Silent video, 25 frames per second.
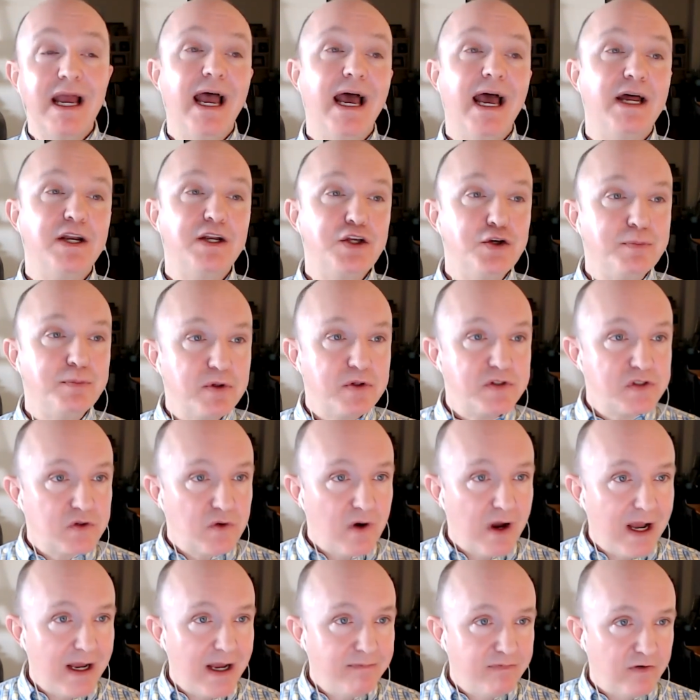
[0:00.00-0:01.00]
how do you
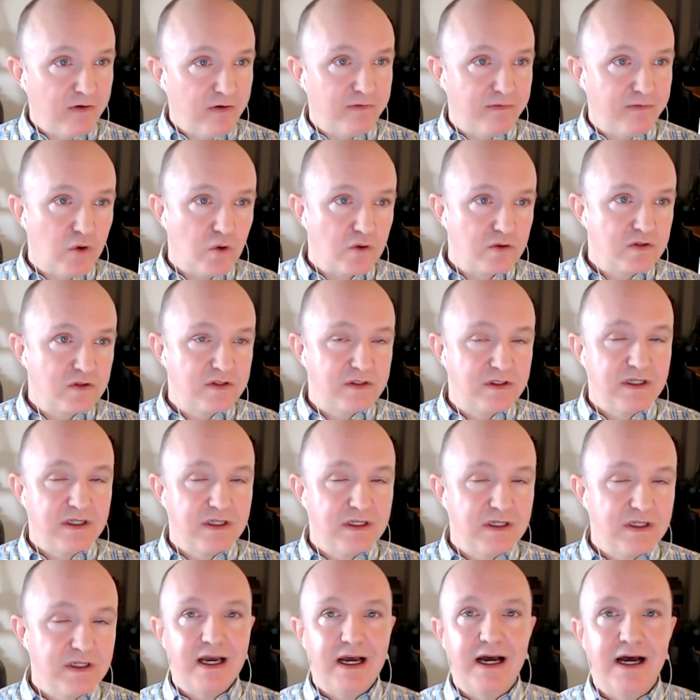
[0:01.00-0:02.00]
prescribe for folks,
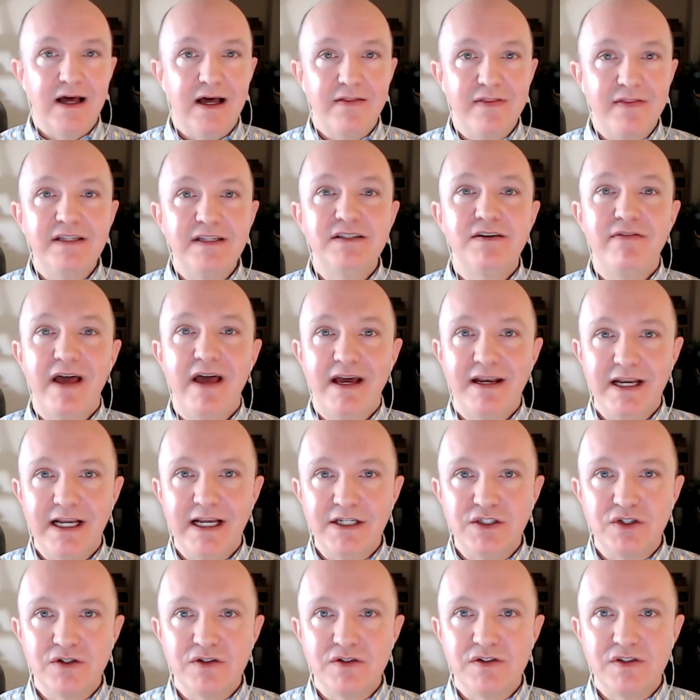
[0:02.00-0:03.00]
uh, things of that
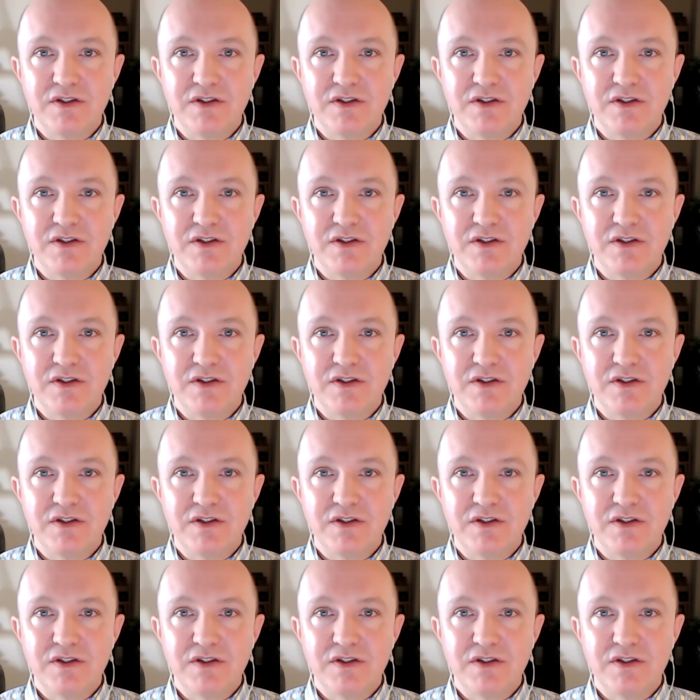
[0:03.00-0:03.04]
nature.